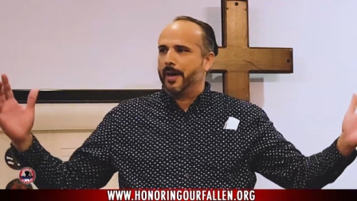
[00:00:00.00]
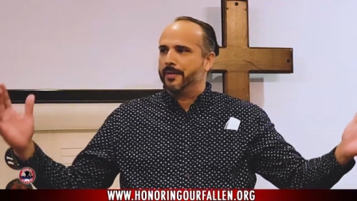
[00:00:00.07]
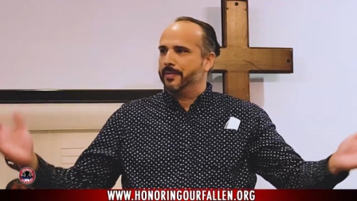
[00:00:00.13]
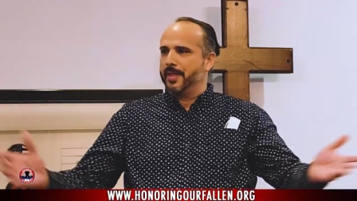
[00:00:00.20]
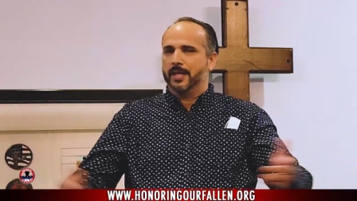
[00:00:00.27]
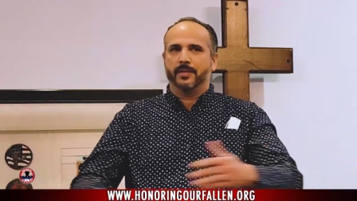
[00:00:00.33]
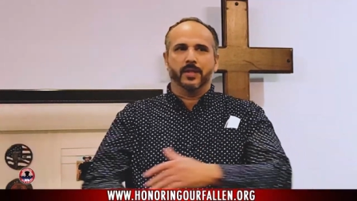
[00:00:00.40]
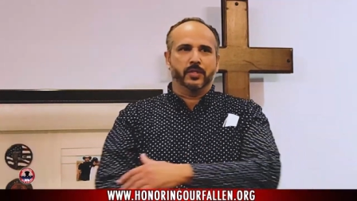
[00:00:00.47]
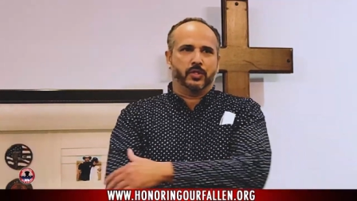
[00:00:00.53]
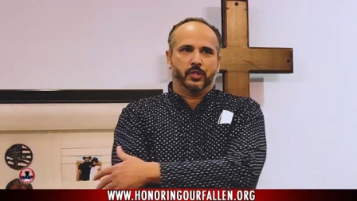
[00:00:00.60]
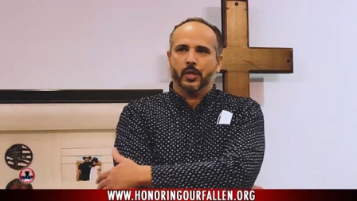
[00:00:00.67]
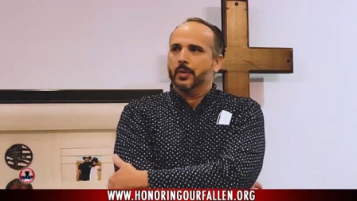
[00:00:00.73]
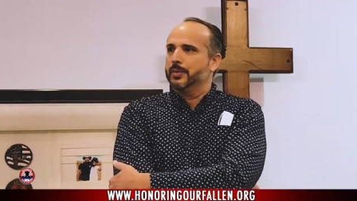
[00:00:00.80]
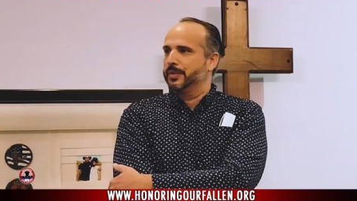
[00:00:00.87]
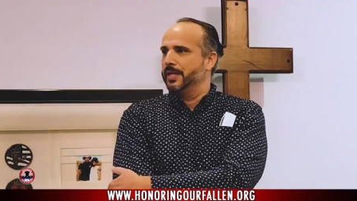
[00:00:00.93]
I think this
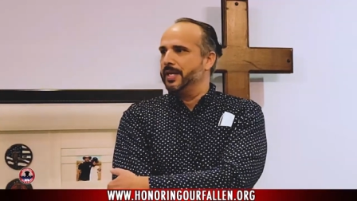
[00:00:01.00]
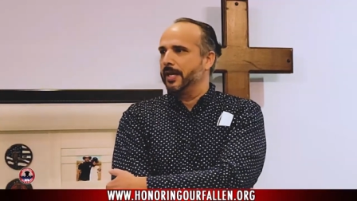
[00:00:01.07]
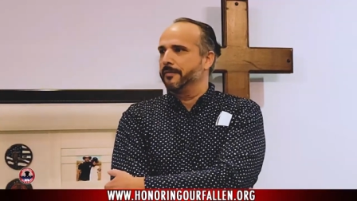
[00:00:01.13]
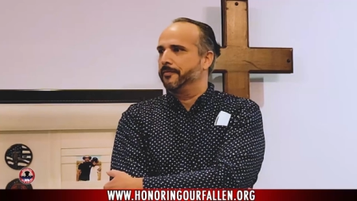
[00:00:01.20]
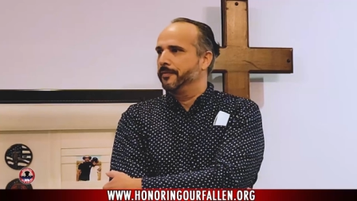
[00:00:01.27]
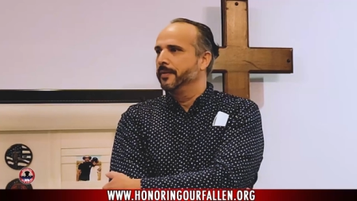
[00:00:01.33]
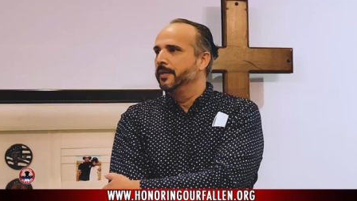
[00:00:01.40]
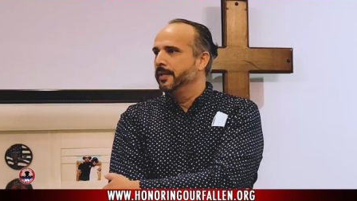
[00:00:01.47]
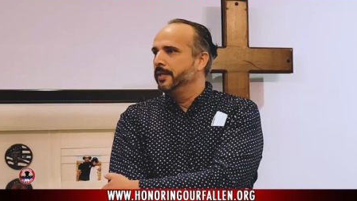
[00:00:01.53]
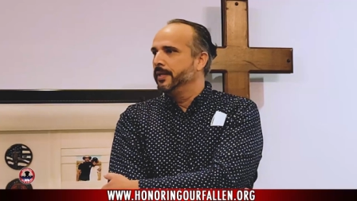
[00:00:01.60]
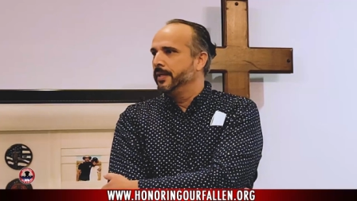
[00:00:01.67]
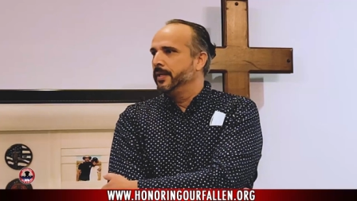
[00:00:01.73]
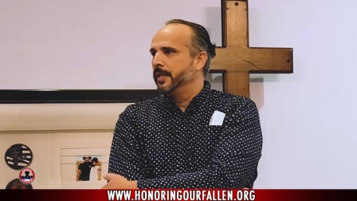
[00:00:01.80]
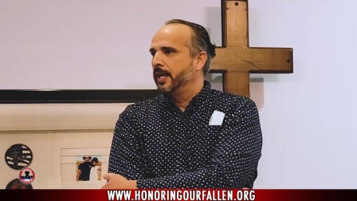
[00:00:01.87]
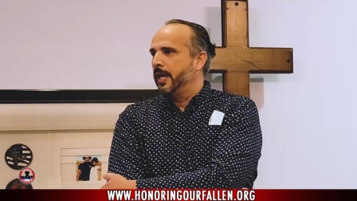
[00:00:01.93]
shows enough
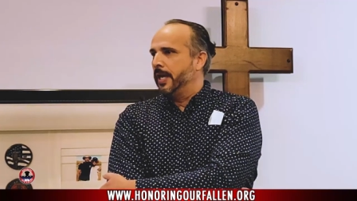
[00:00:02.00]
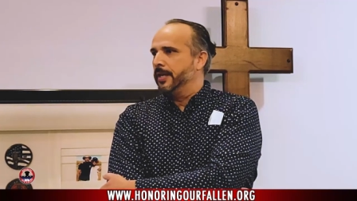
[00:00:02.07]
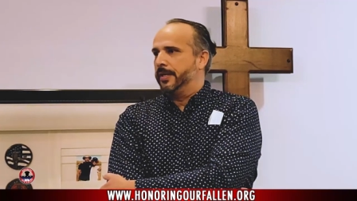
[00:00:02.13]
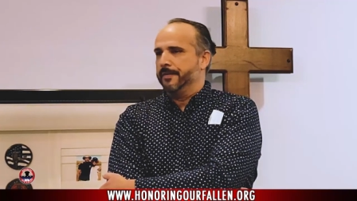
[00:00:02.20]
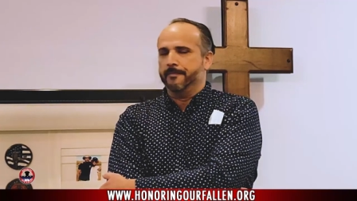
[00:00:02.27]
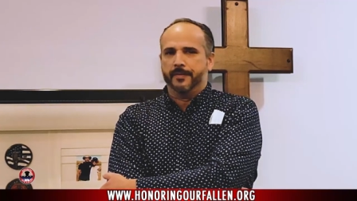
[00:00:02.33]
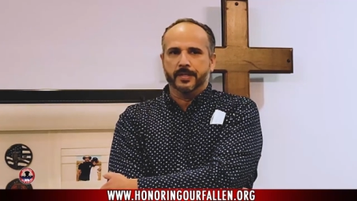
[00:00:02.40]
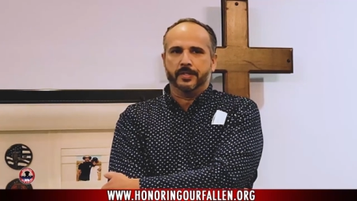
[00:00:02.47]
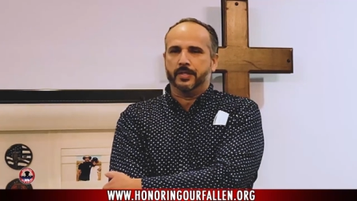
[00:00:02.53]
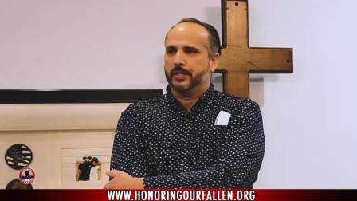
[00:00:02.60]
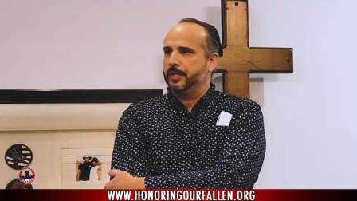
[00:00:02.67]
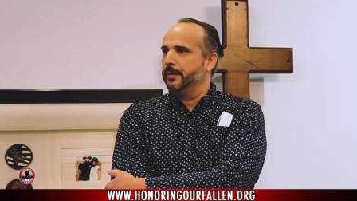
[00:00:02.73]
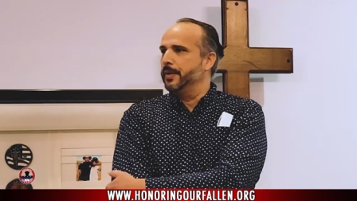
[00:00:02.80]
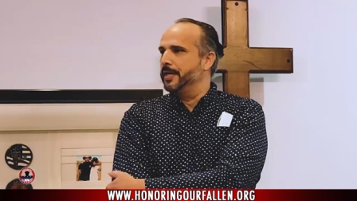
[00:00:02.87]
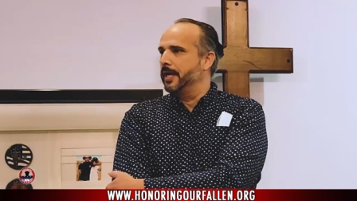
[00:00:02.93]
and convinces
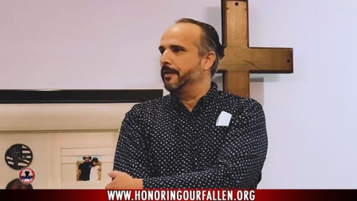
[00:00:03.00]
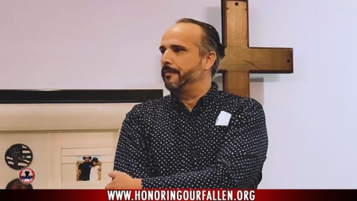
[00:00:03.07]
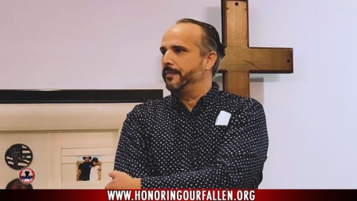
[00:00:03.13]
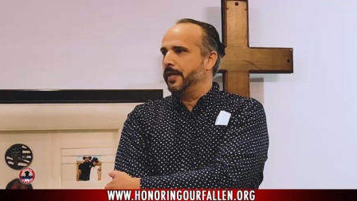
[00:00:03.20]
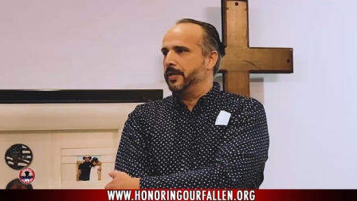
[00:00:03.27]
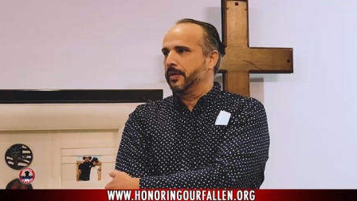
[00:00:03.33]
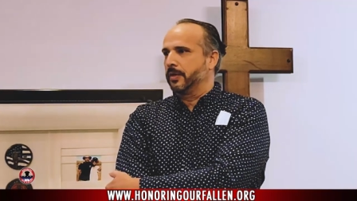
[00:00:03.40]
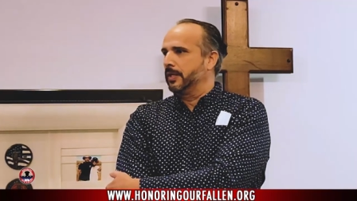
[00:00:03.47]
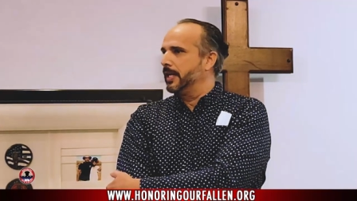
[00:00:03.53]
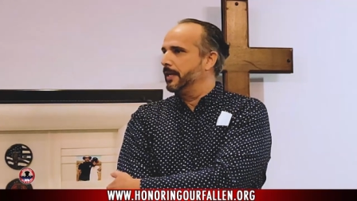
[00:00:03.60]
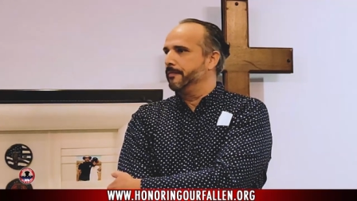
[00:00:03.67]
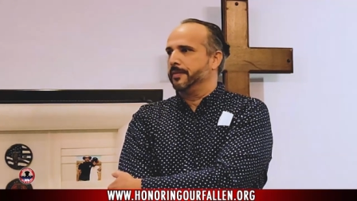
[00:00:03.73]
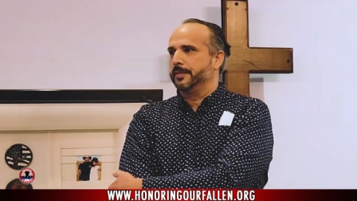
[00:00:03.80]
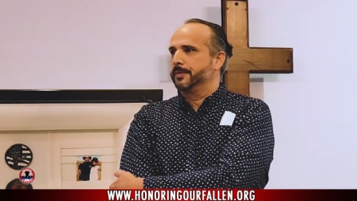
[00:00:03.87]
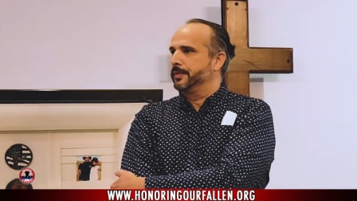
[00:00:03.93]
you enough that your
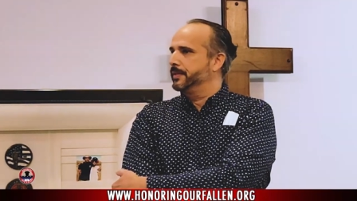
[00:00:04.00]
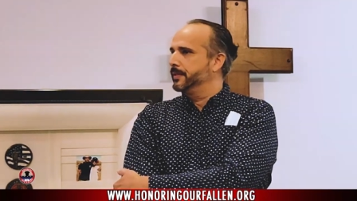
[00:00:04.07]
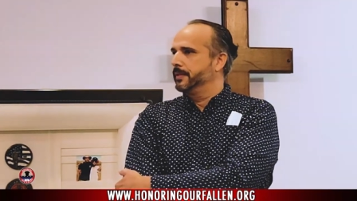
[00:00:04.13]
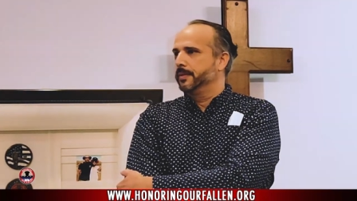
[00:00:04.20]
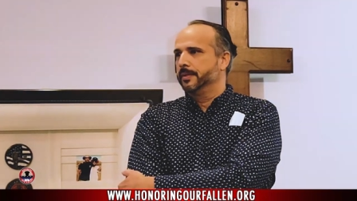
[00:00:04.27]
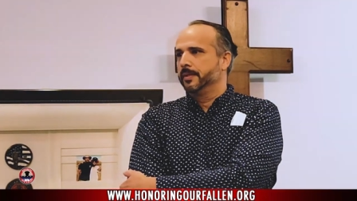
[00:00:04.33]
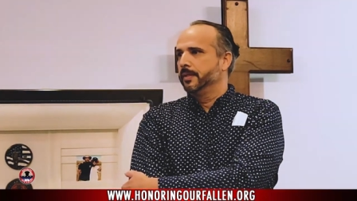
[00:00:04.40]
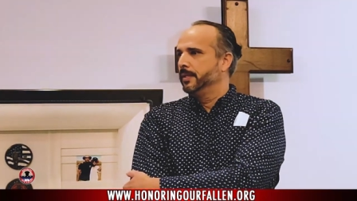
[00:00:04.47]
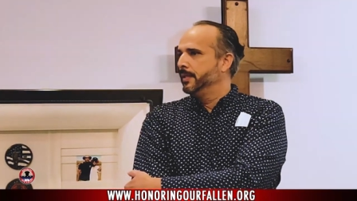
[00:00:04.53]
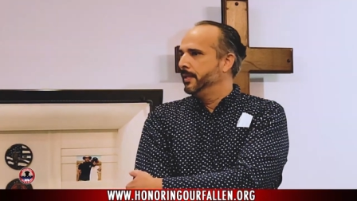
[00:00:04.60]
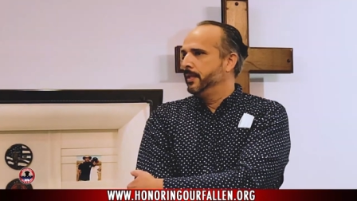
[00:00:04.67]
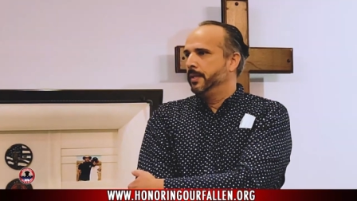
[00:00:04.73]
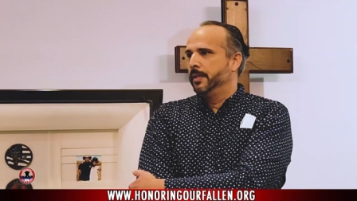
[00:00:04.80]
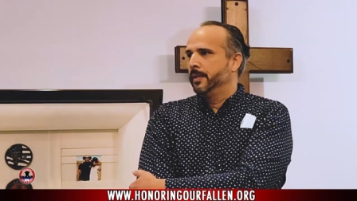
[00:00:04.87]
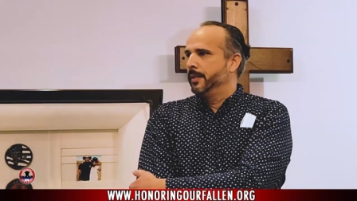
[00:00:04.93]
love is
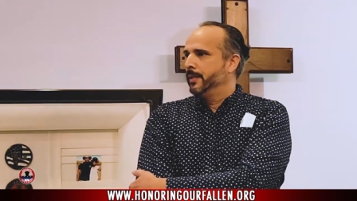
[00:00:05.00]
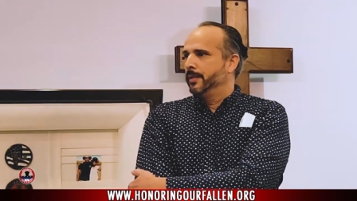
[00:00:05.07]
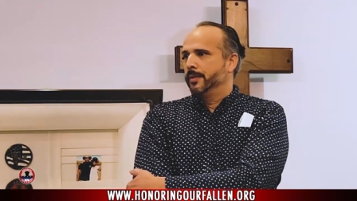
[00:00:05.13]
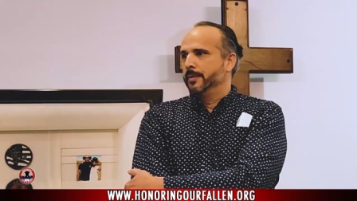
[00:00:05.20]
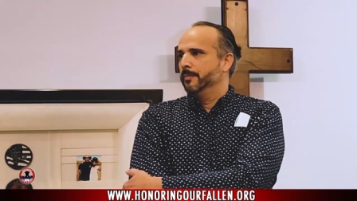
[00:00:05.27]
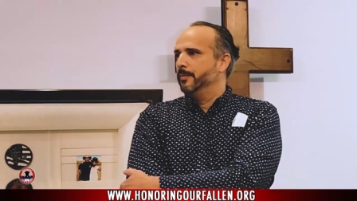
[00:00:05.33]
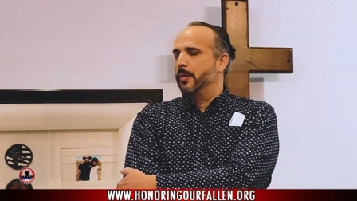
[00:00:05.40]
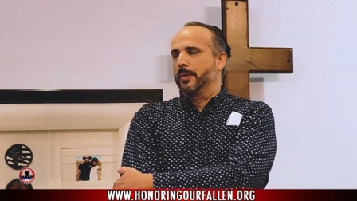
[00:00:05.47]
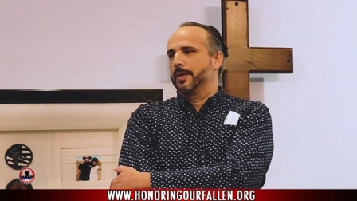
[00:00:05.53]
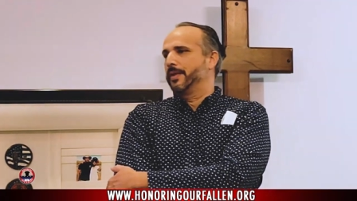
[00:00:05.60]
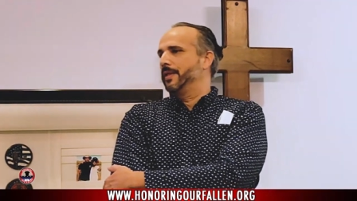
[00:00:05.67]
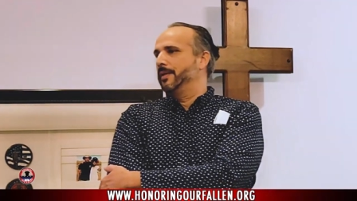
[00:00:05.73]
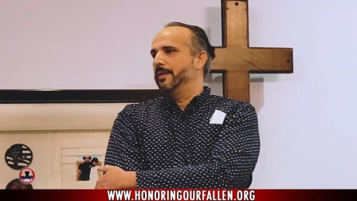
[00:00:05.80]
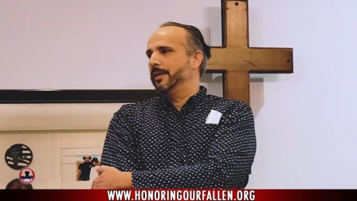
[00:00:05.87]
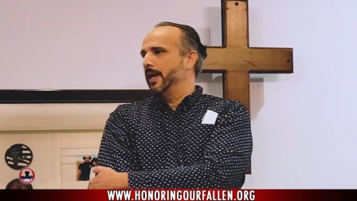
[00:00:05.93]
more
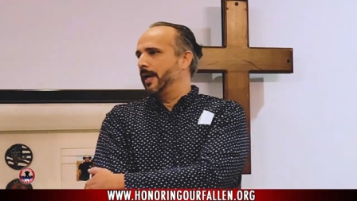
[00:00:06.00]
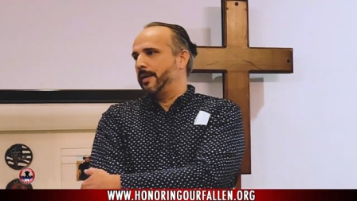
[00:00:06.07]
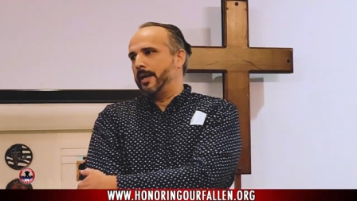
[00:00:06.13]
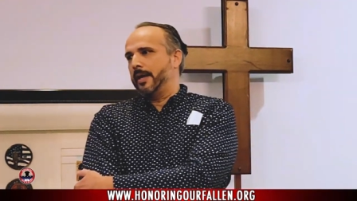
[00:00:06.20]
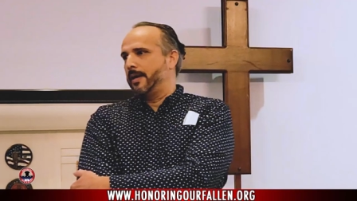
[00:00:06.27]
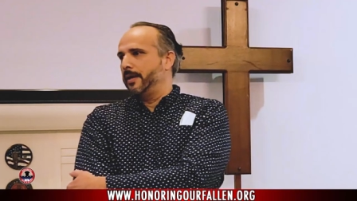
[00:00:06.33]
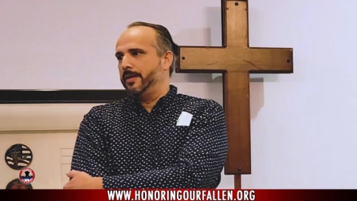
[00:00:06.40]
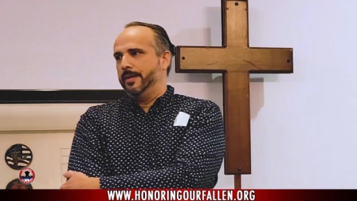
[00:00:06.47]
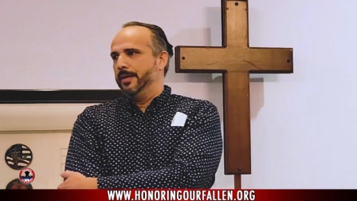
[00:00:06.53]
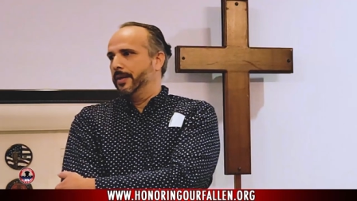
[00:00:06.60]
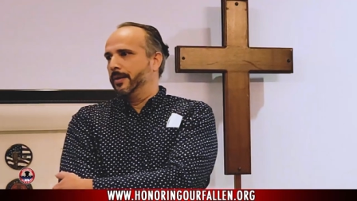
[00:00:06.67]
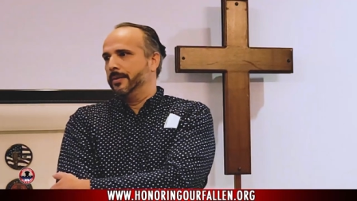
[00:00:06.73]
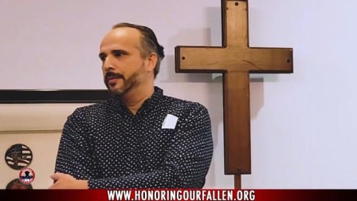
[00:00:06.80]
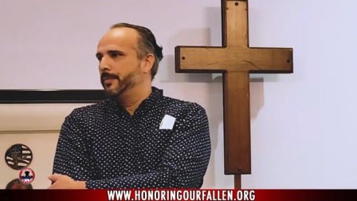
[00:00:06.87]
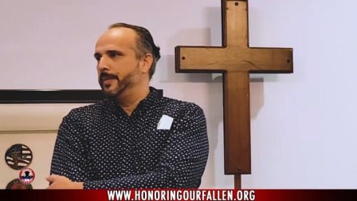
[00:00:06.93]
than I, I, you know.